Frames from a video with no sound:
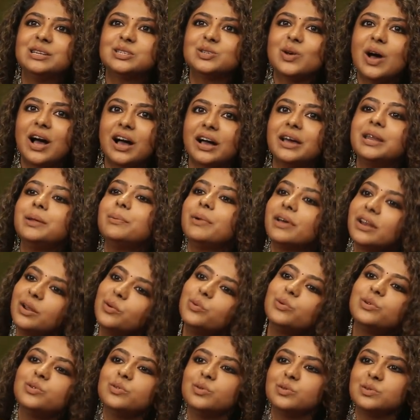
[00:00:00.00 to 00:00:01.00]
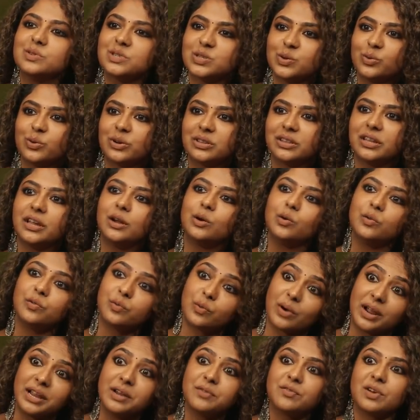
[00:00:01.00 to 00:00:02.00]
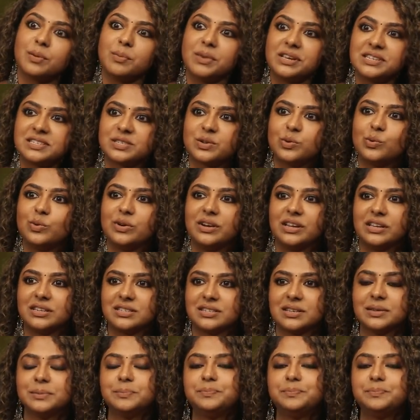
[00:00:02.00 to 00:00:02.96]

So, angane parayan oru soorthayullu, right from my school days.